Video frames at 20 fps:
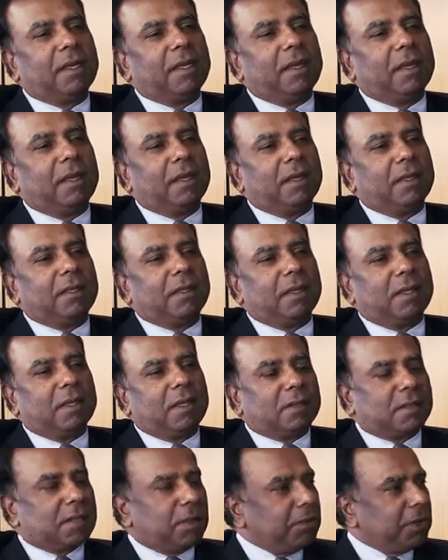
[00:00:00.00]

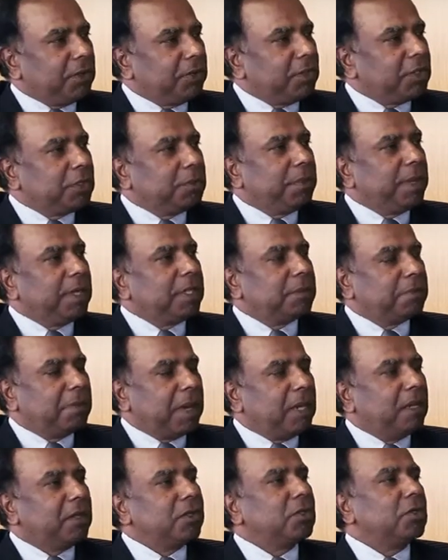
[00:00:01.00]
as something which brings
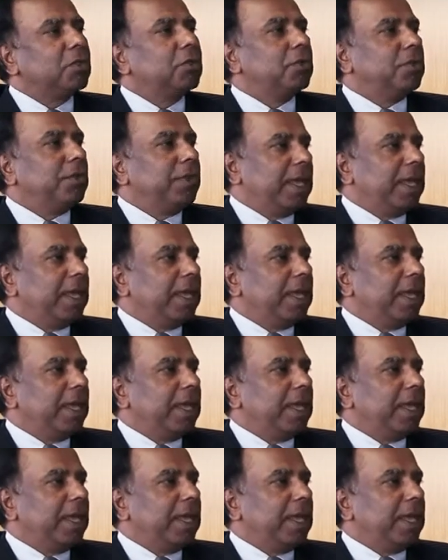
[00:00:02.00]
balance to